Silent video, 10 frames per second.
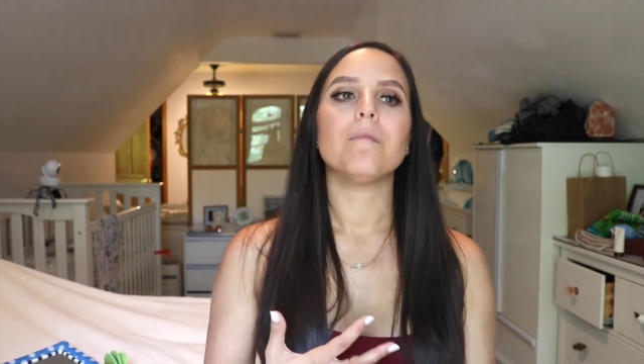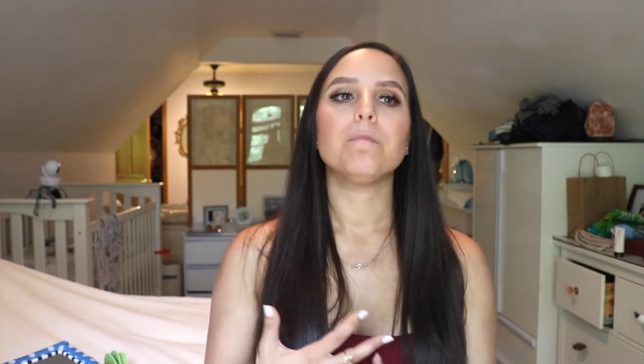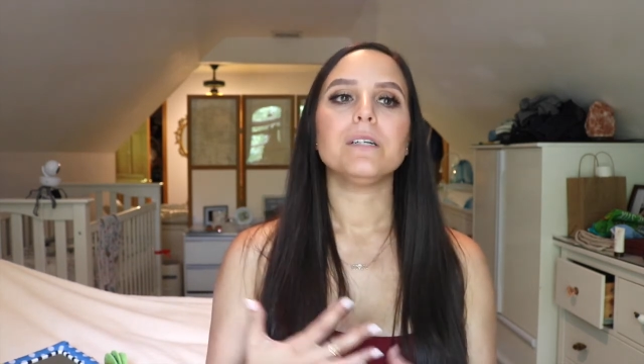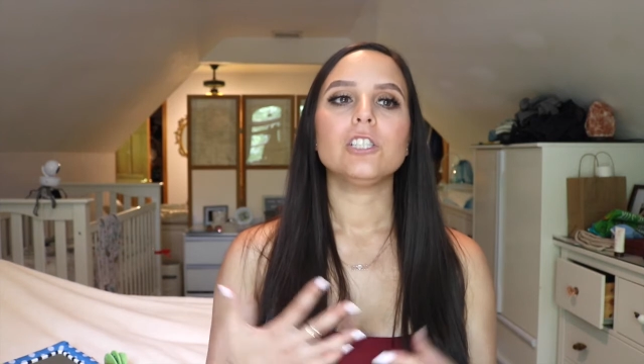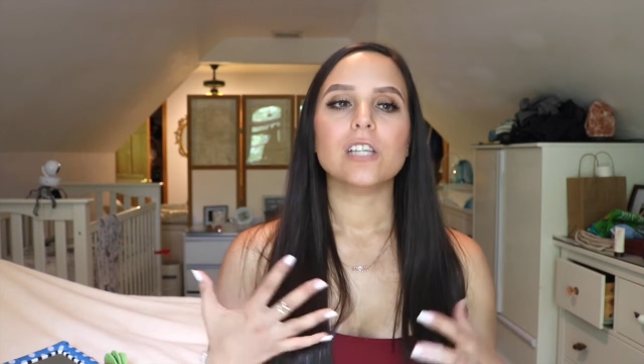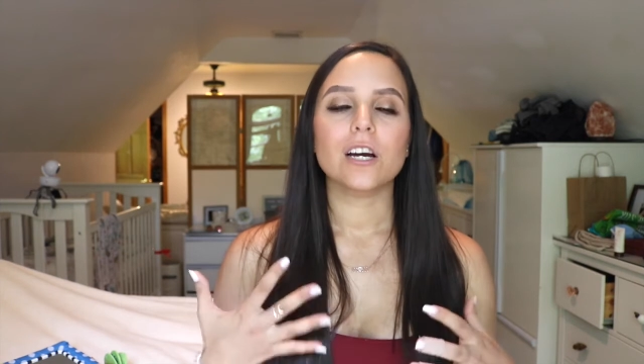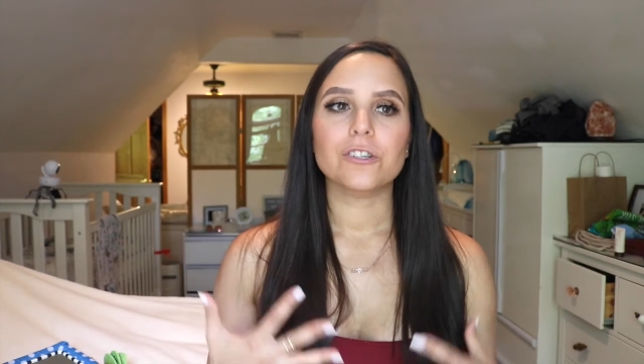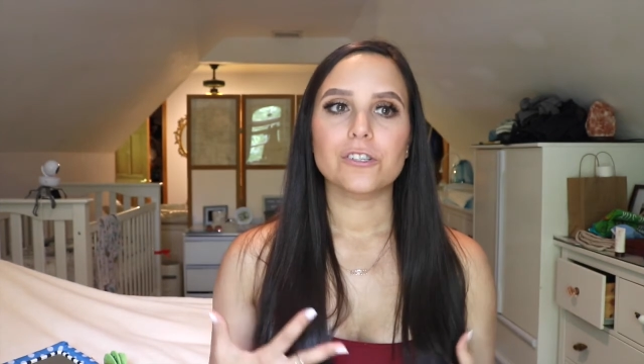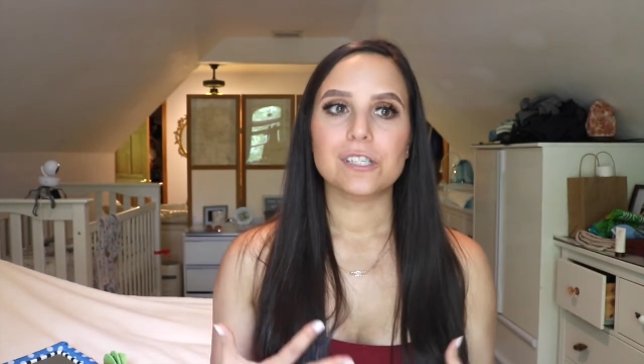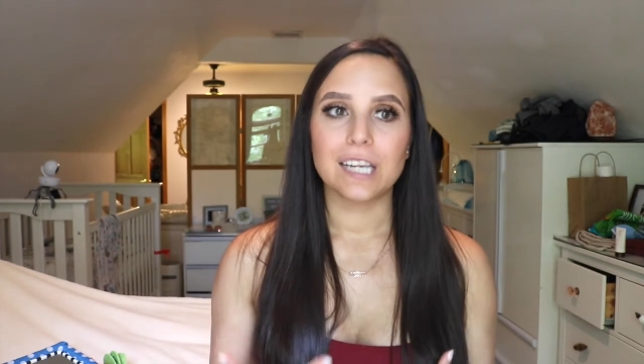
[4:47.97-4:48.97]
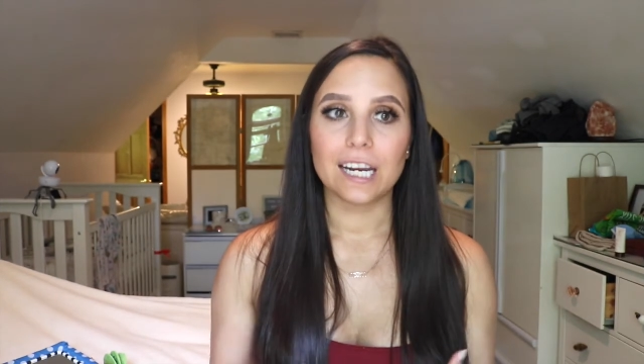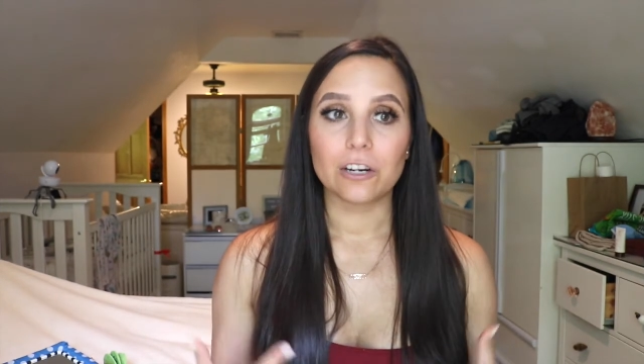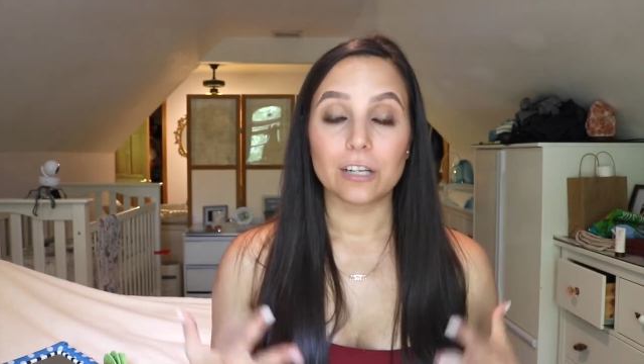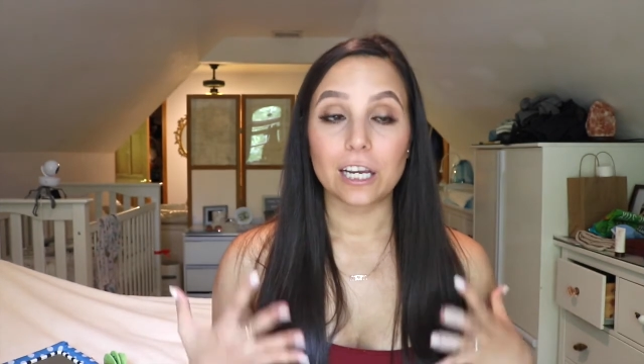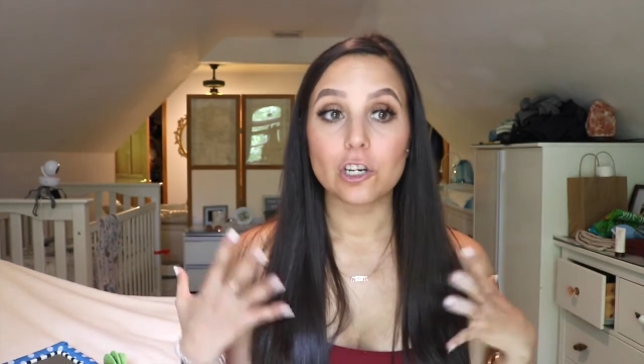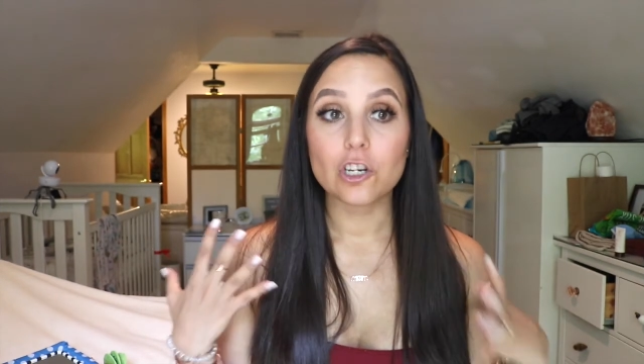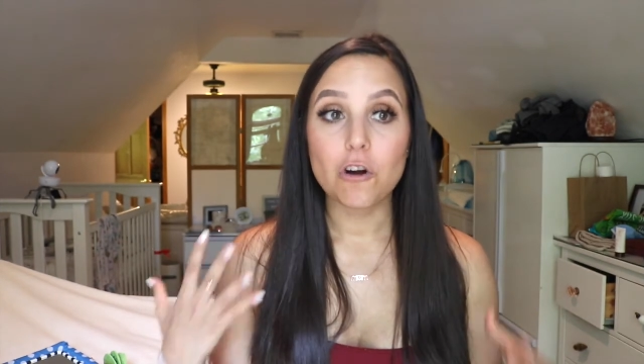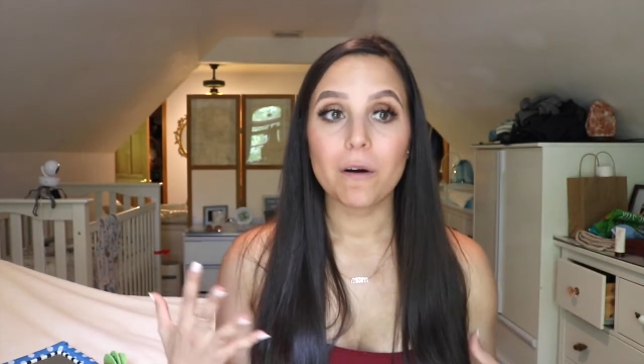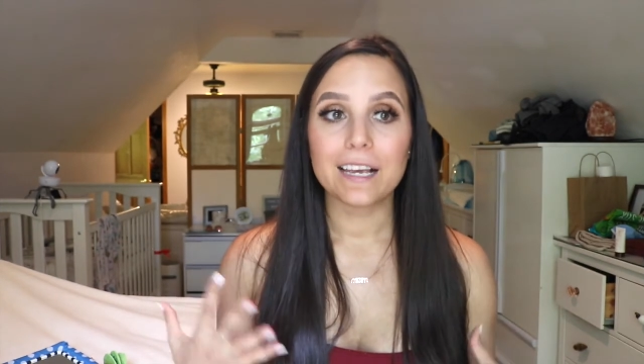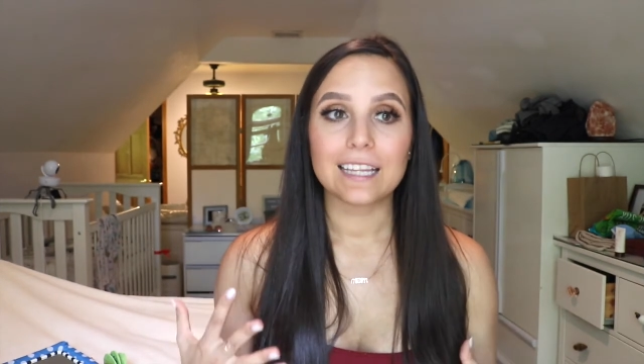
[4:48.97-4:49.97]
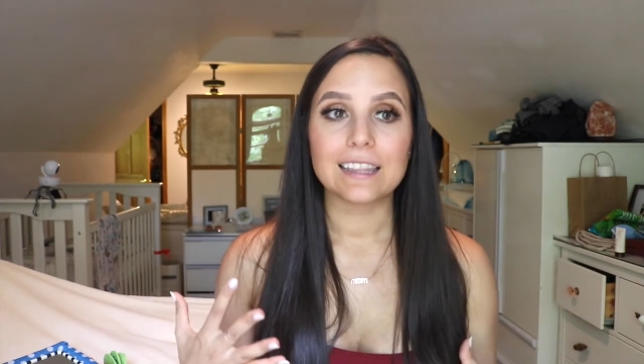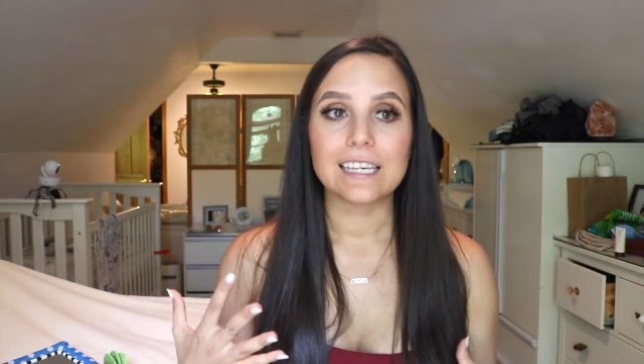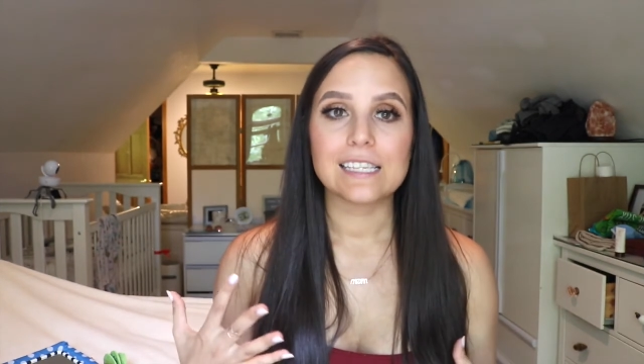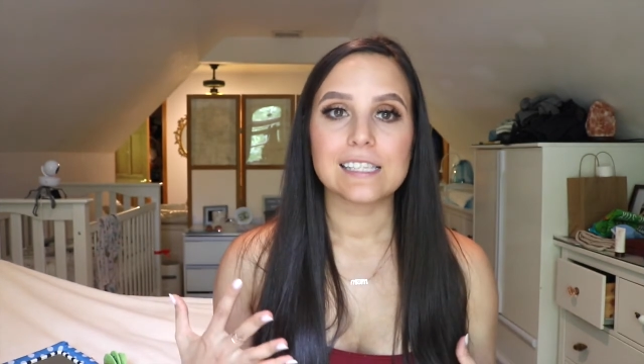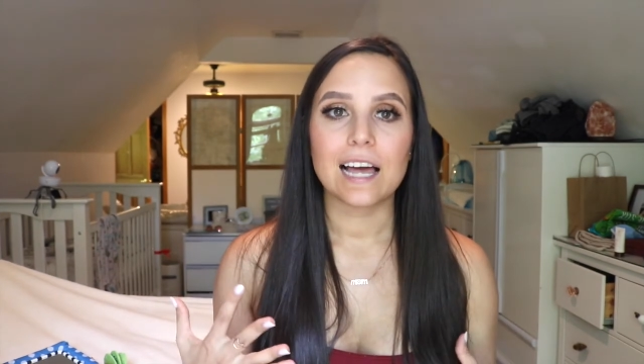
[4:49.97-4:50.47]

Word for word: but just understanding, or like knowing at least,